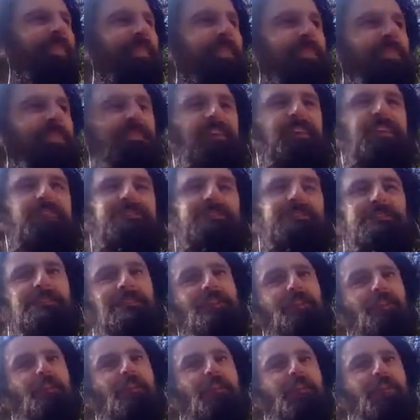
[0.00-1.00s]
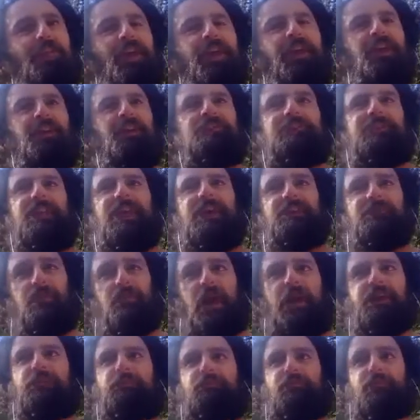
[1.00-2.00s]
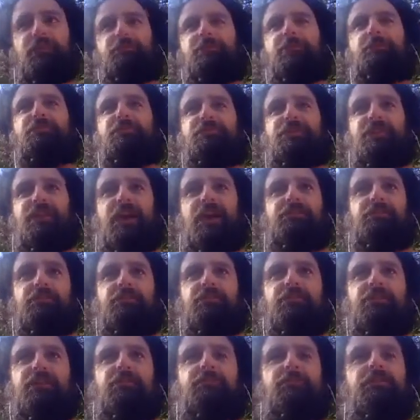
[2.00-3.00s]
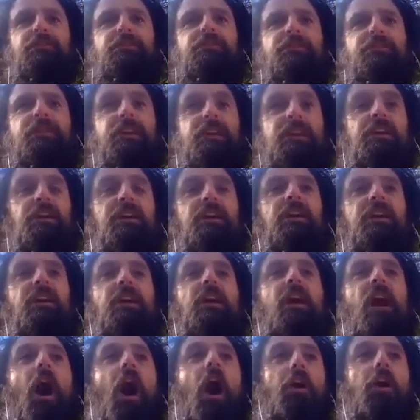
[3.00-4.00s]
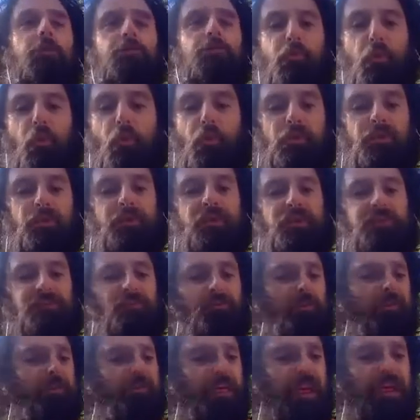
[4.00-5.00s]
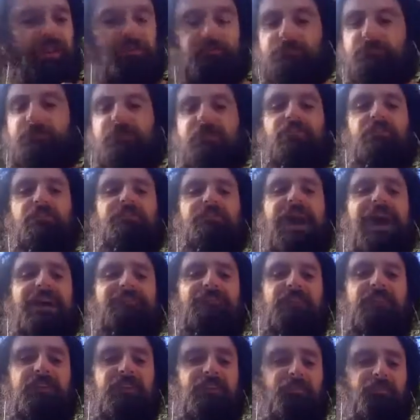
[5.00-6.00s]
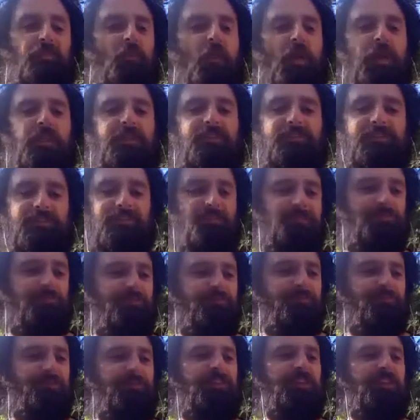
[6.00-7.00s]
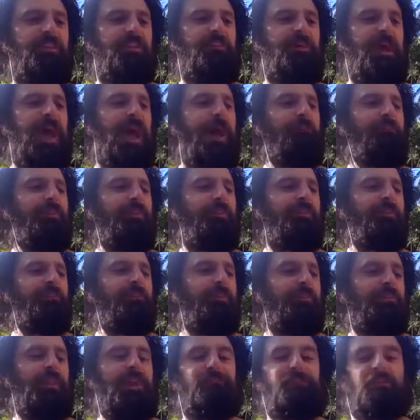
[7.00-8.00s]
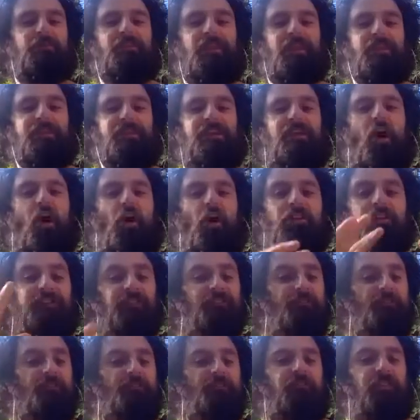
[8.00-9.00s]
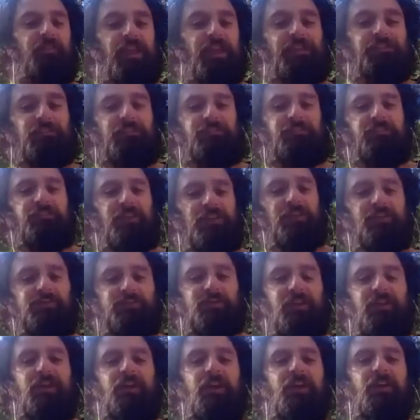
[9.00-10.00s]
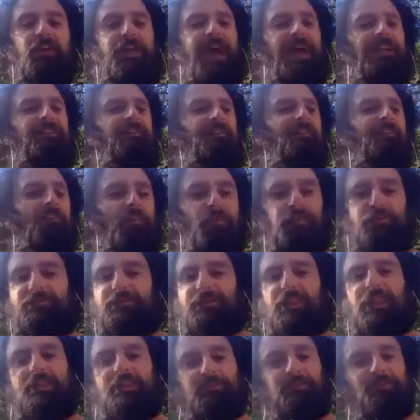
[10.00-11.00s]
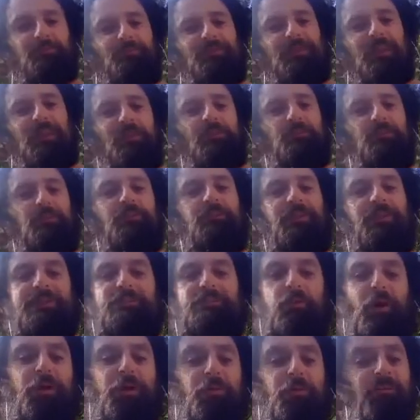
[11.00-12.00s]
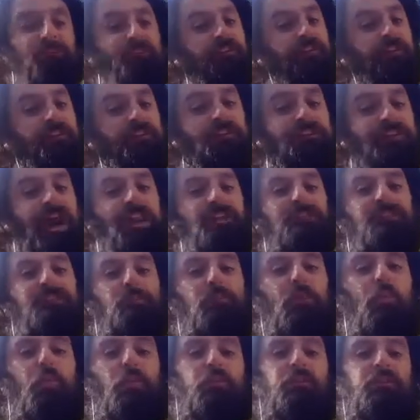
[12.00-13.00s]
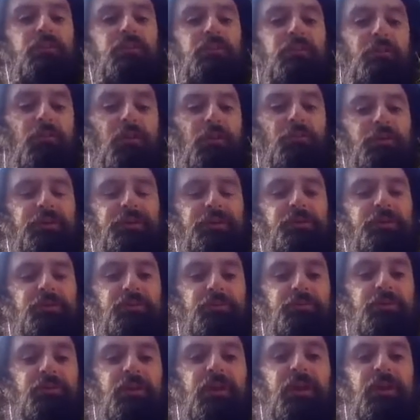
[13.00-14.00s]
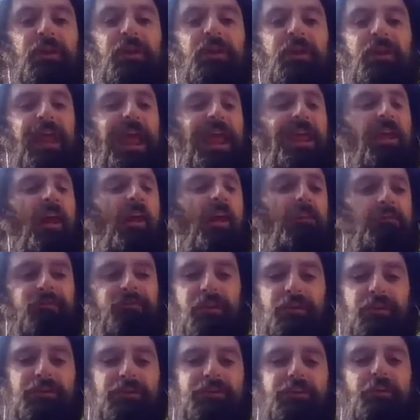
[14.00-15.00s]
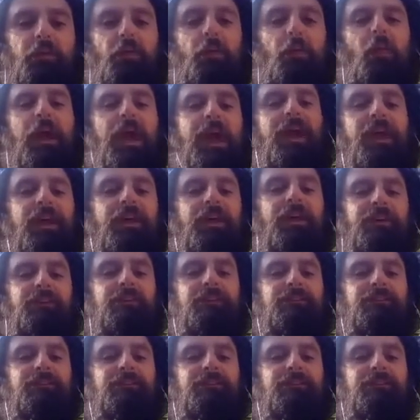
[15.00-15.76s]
these little things like trying to bring people together in the community are important. And we're like huge advocates. We want it to, happen for everybody, all the different flavors of this. so we're like, that's why we feel it's kind of important what we do in our very little way, is